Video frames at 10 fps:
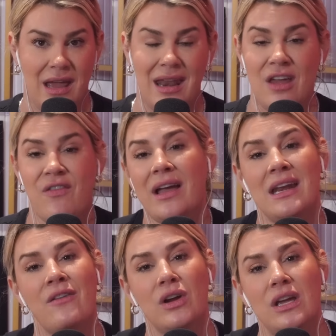And if I
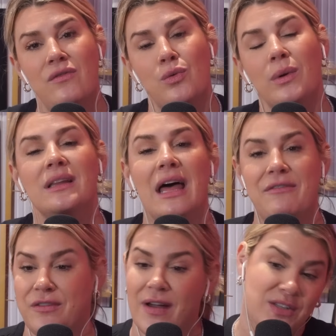can ever give you real
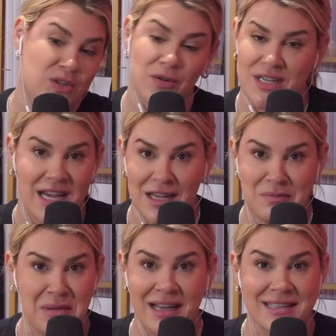life advice, don't take
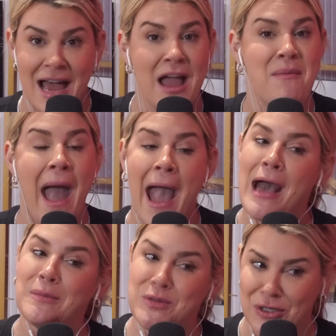it, because I am
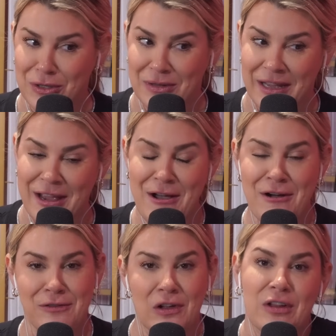absolutely
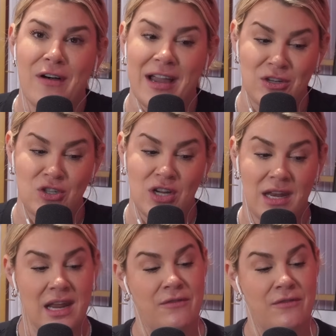full of fucking shit.